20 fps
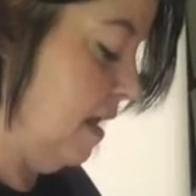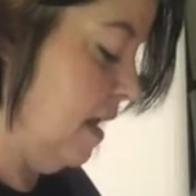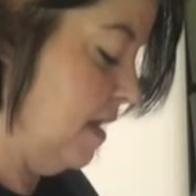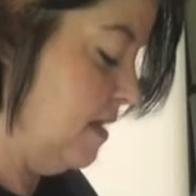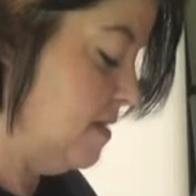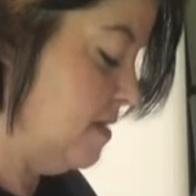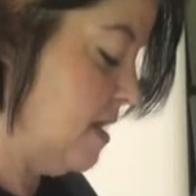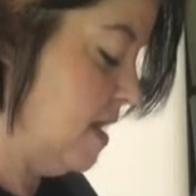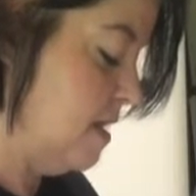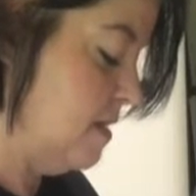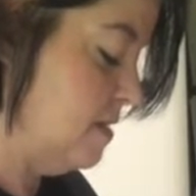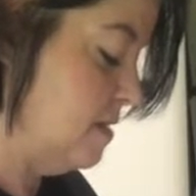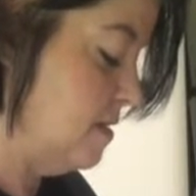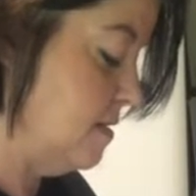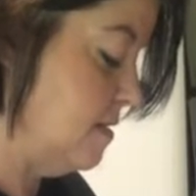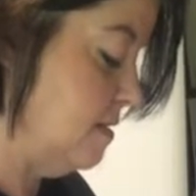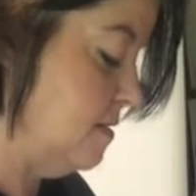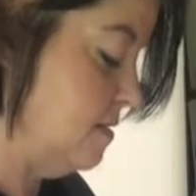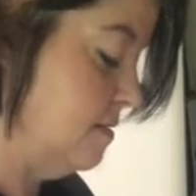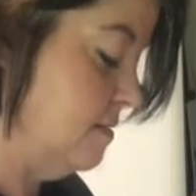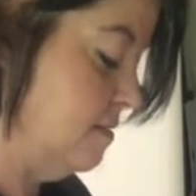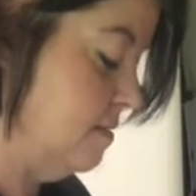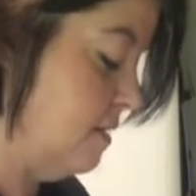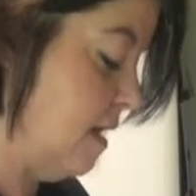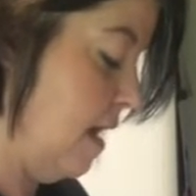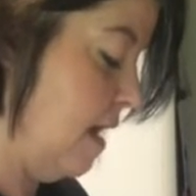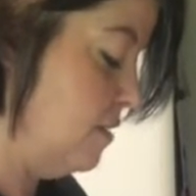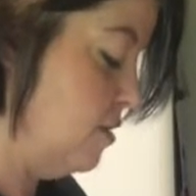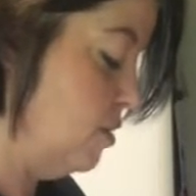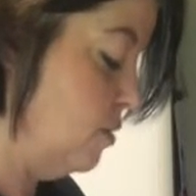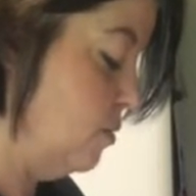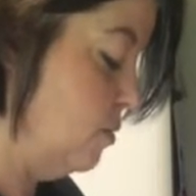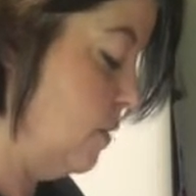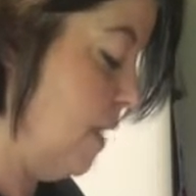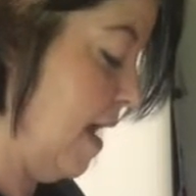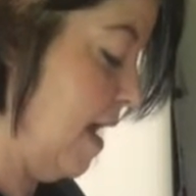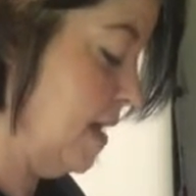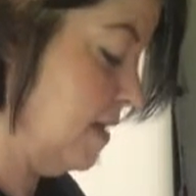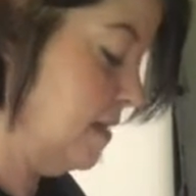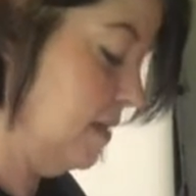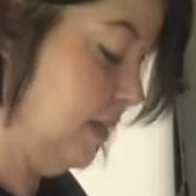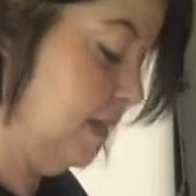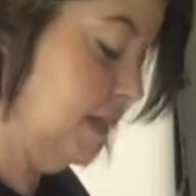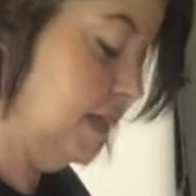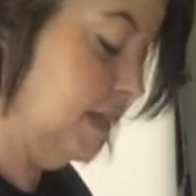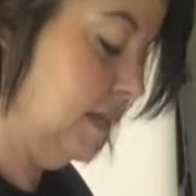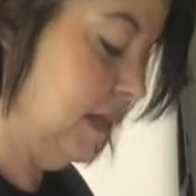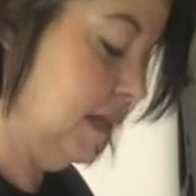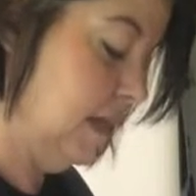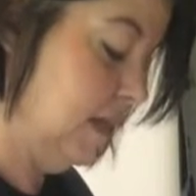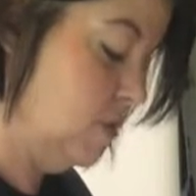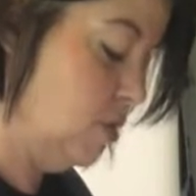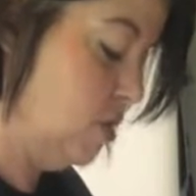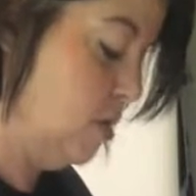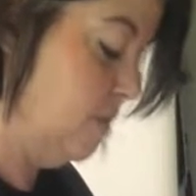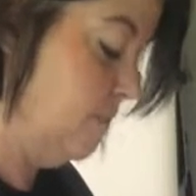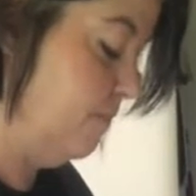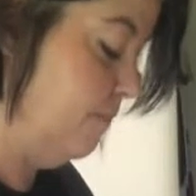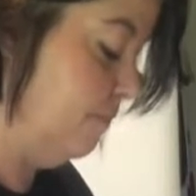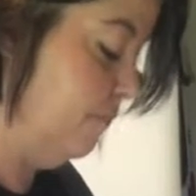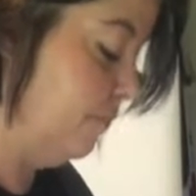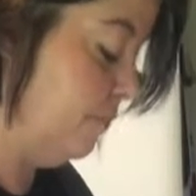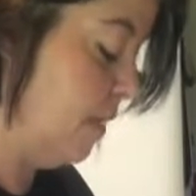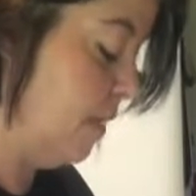He says I do excellent in the kitchen.